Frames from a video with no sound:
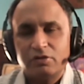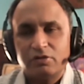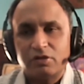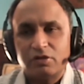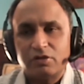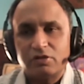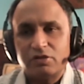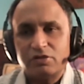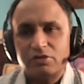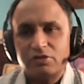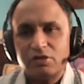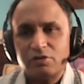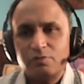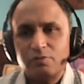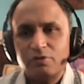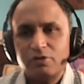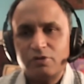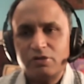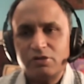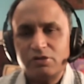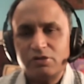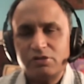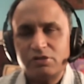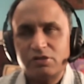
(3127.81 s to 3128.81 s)
And they said,
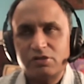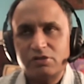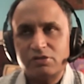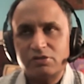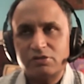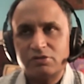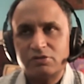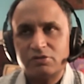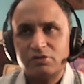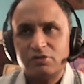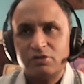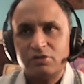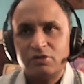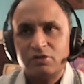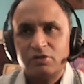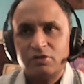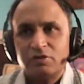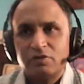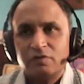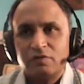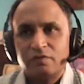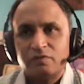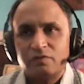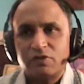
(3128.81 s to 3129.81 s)
what is this?
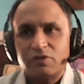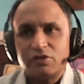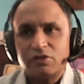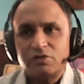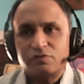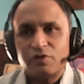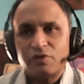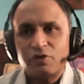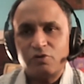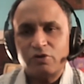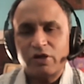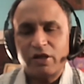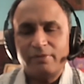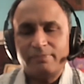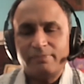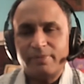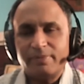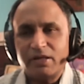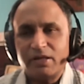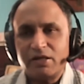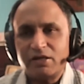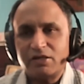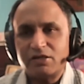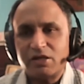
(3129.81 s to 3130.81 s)
This fellow can
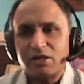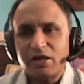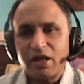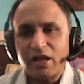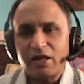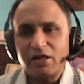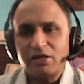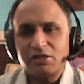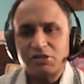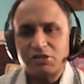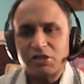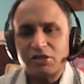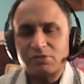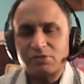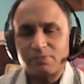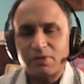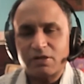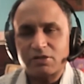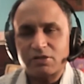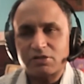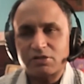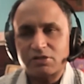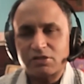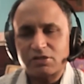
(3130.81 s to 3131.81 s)
beat 10 chess
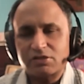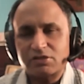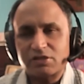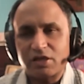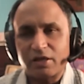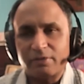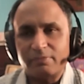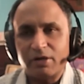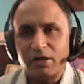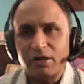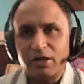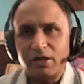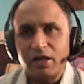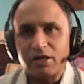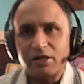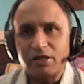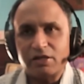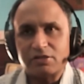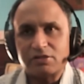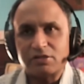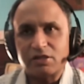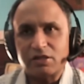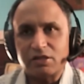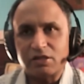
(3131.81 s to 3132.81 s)
masters
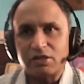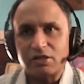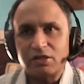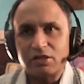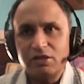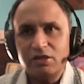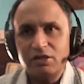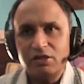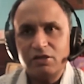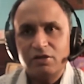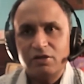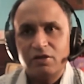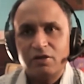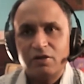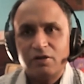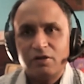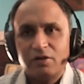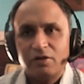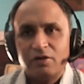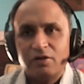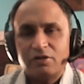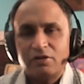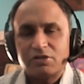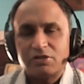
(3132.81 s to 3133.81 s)
simultaneously.
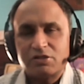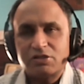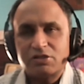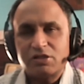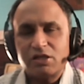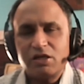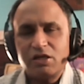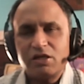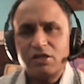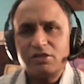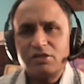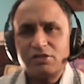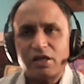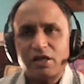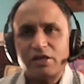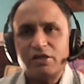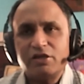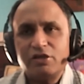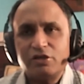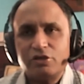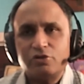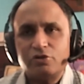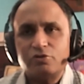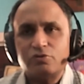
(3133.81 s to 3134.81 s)
Still his
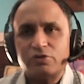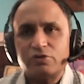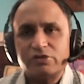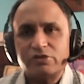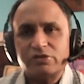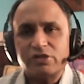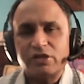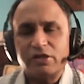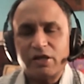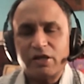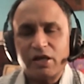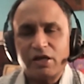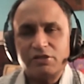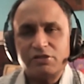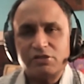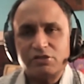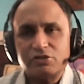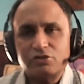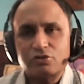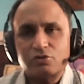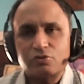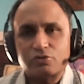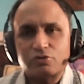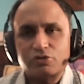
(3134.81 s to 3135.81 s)
IQ, his
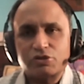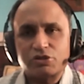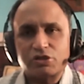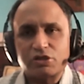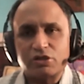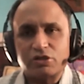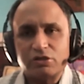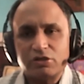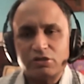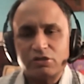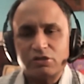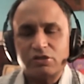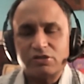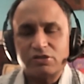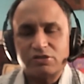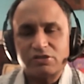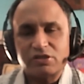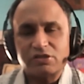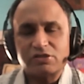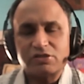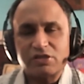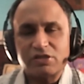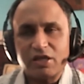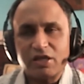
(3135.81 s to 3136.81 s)
intelligence quotient is
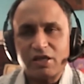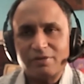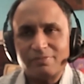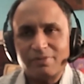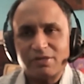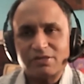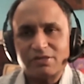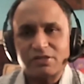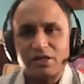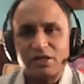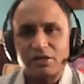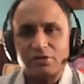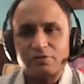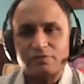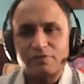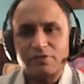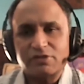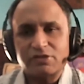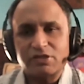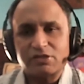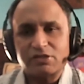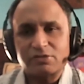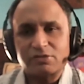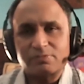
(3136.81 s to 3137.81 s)
the same as that of a
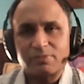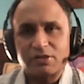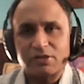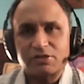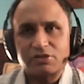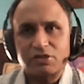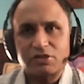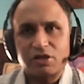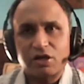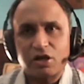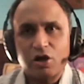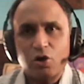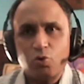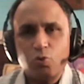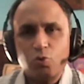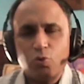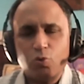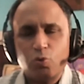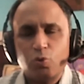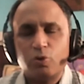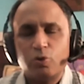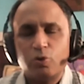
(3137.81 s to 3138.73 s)
chess master. How?